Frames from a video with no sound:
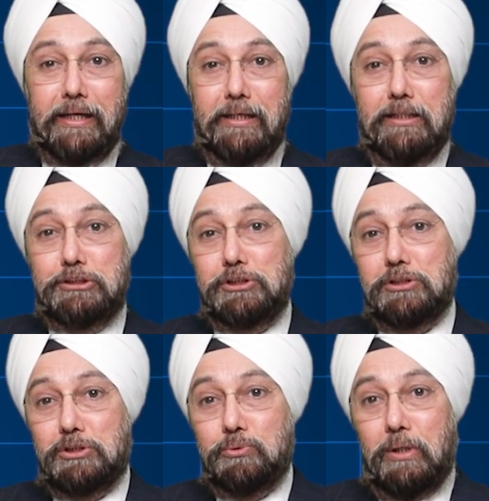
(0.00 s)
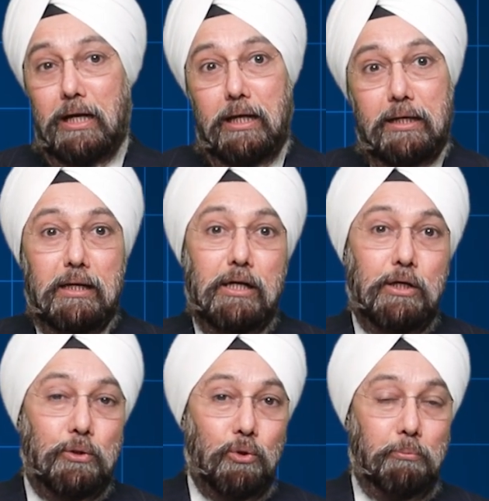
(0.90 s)
technicians to hire,
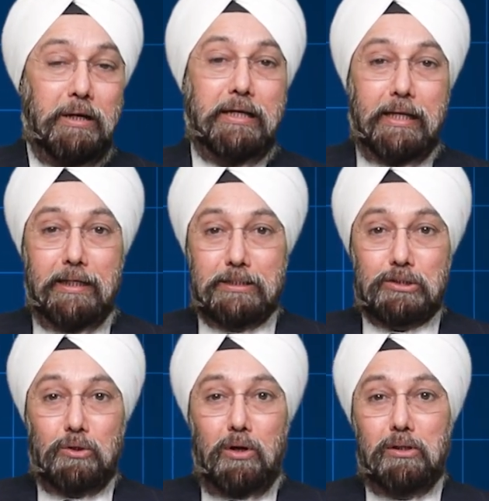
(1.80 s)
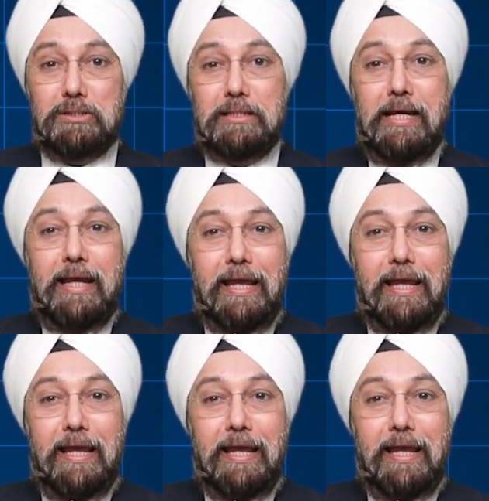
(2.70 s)
no maintenance costs.